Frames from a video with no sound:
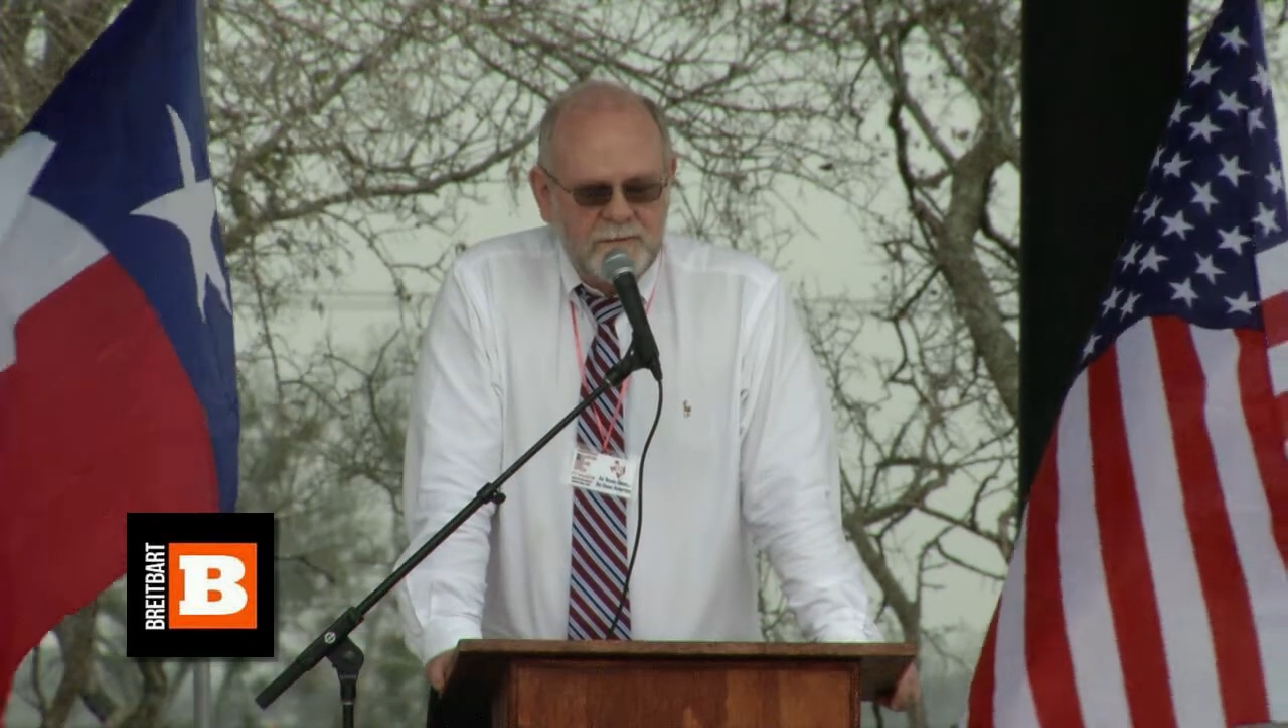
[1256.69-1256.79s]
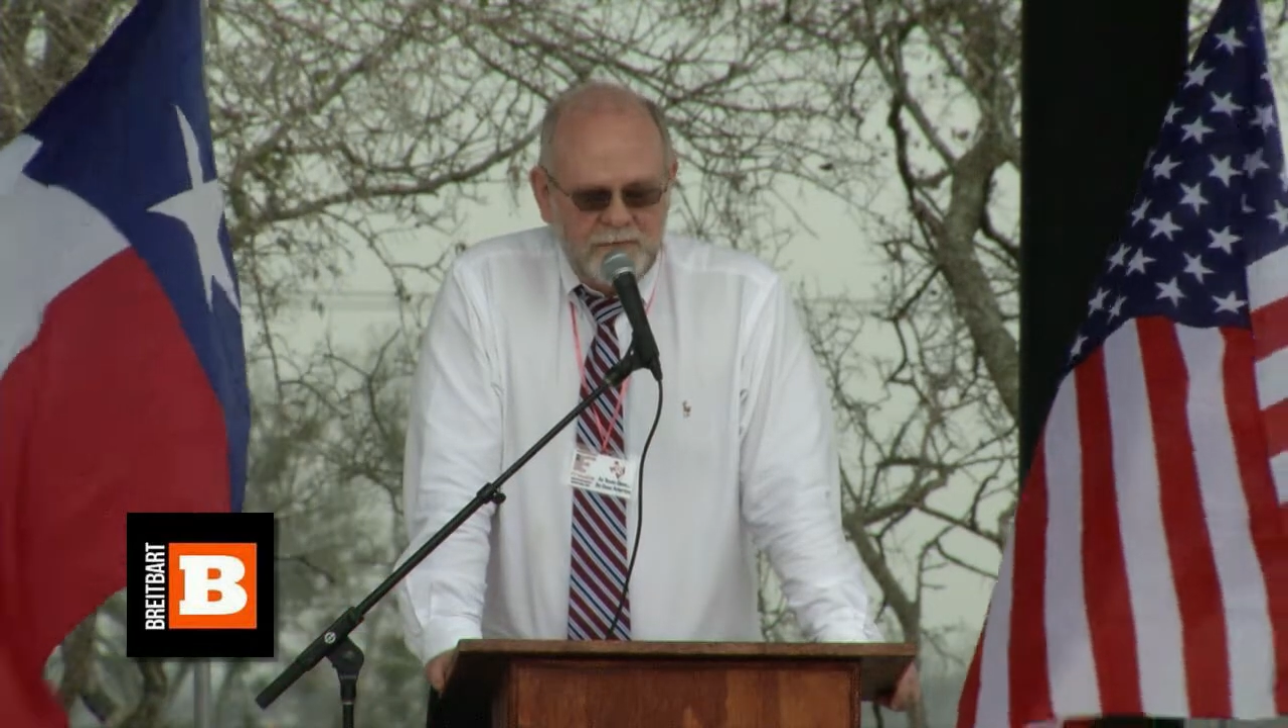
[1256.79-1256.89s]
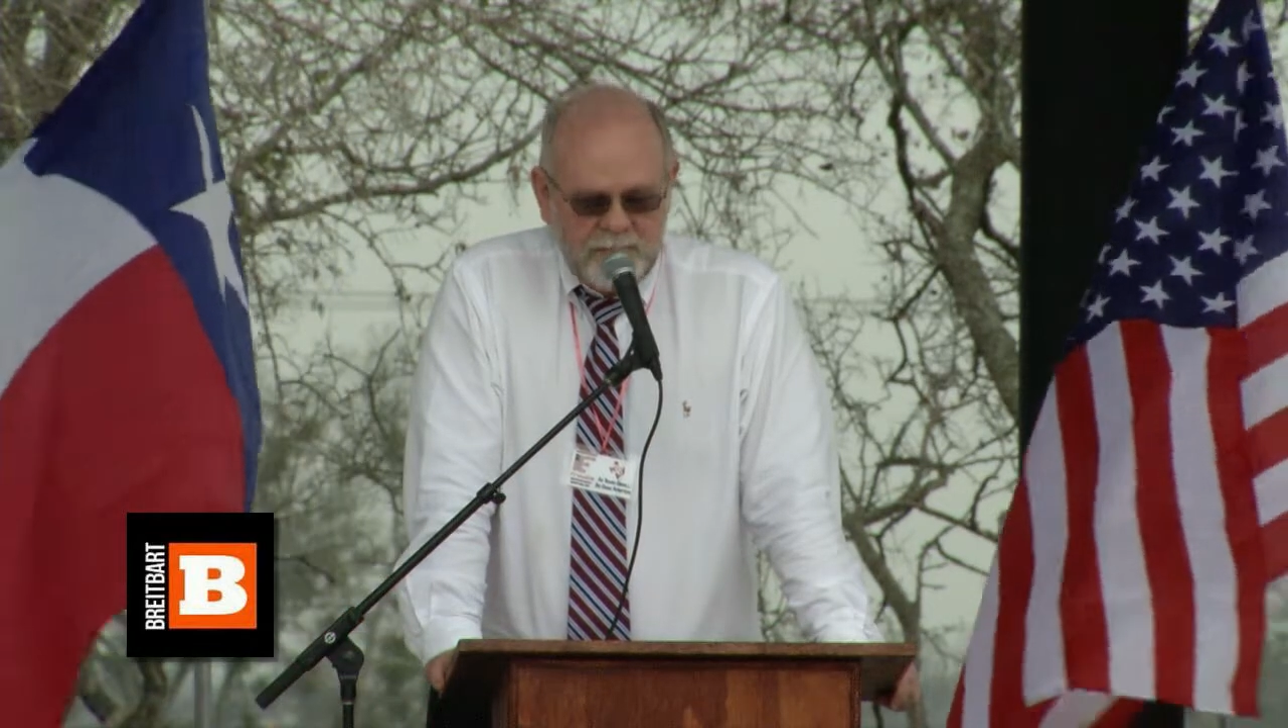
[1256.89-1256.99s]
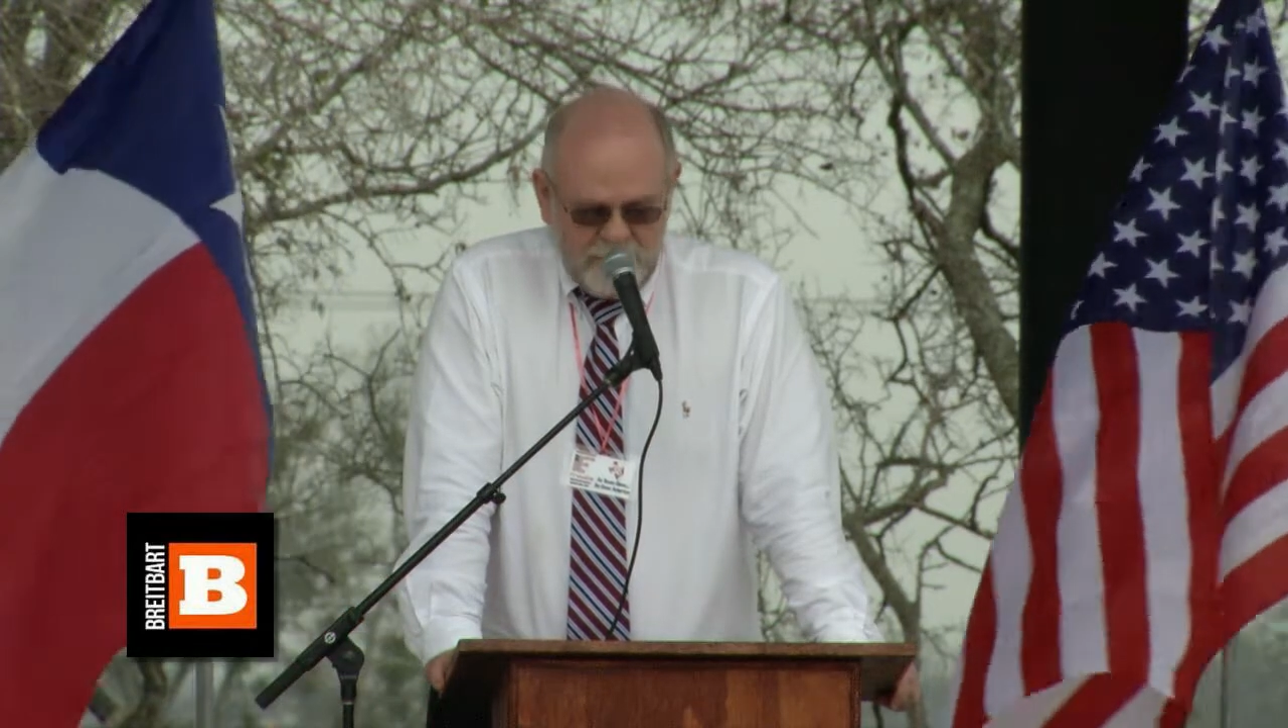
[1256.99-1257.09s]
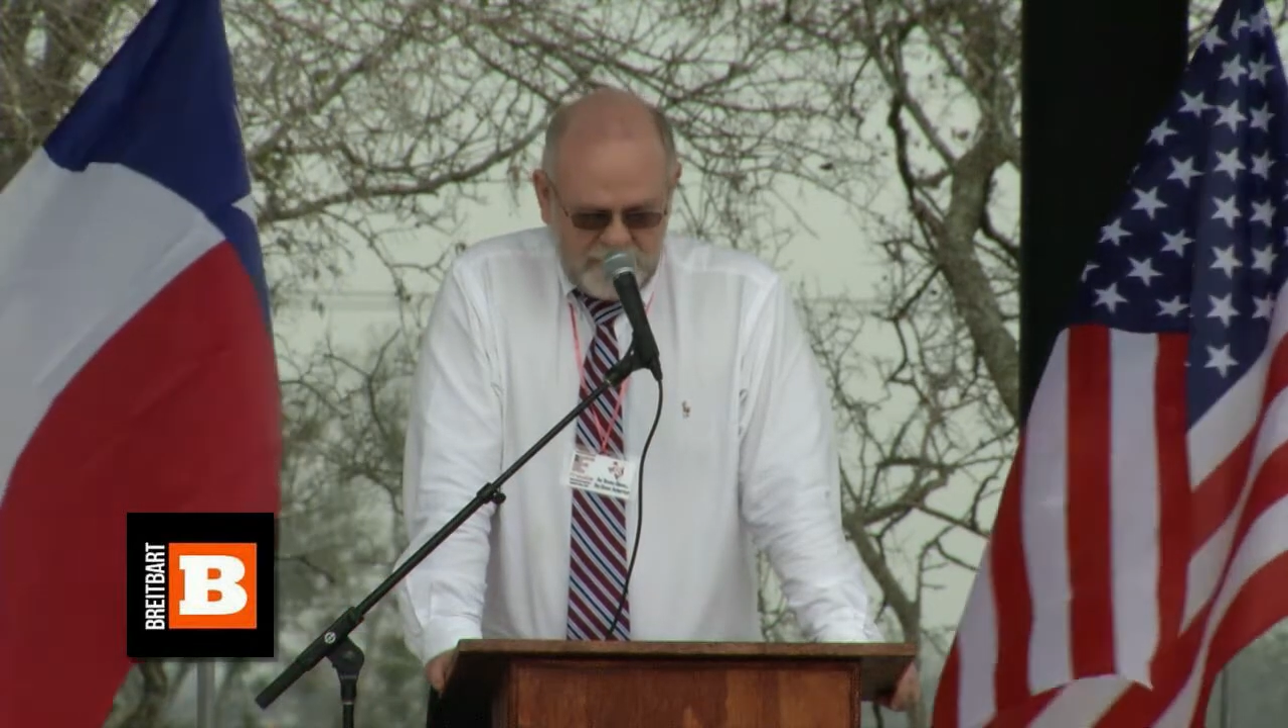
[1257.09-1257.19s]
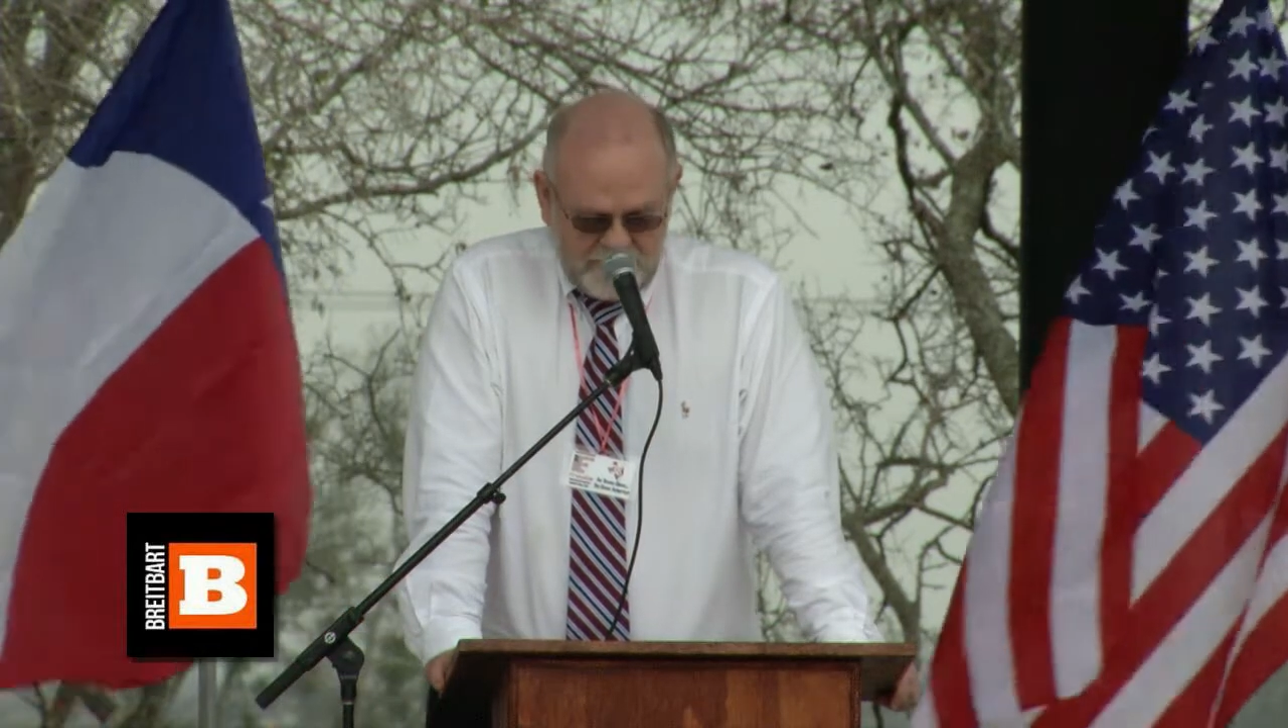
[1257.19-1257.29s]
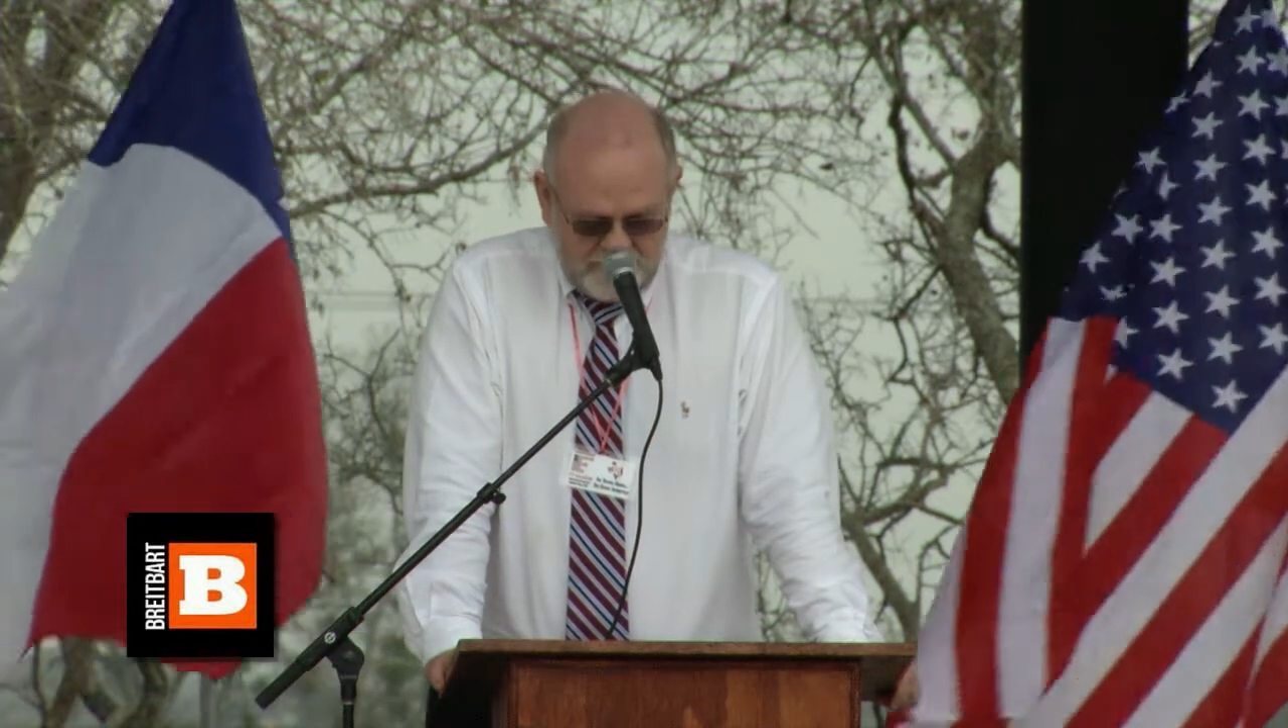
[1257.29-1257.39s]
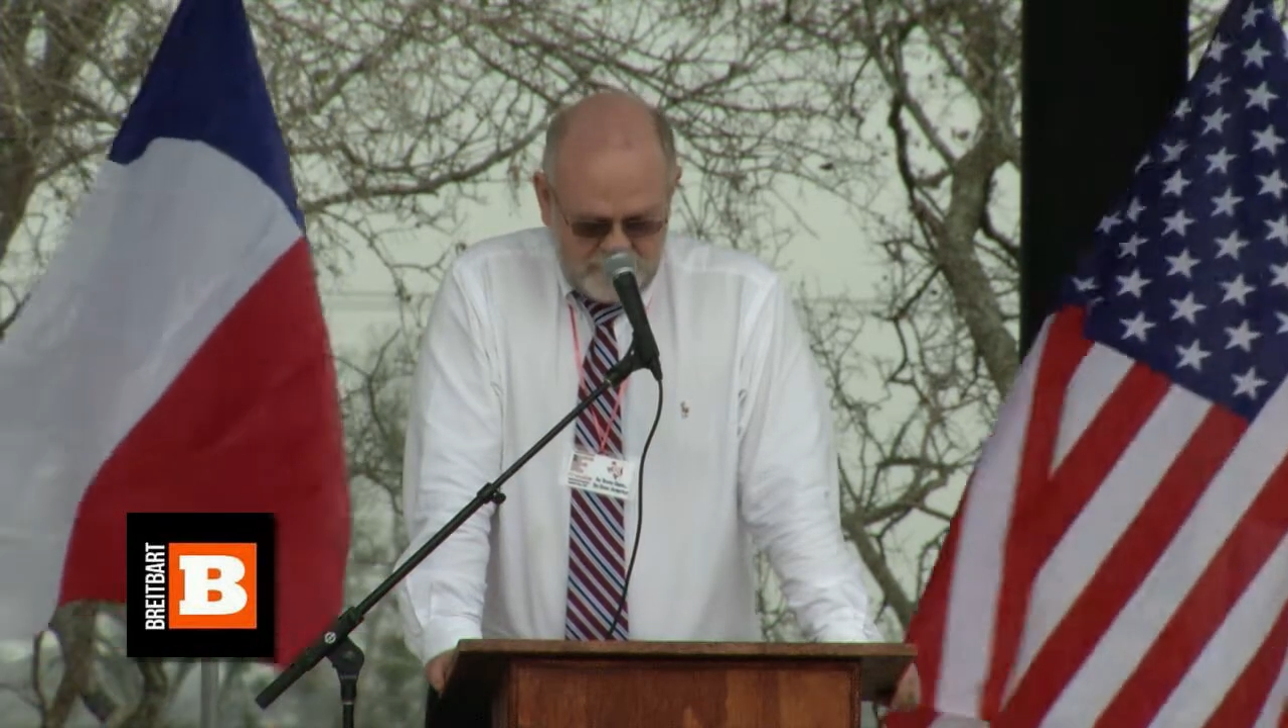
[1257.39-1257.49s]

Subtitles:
of liberty.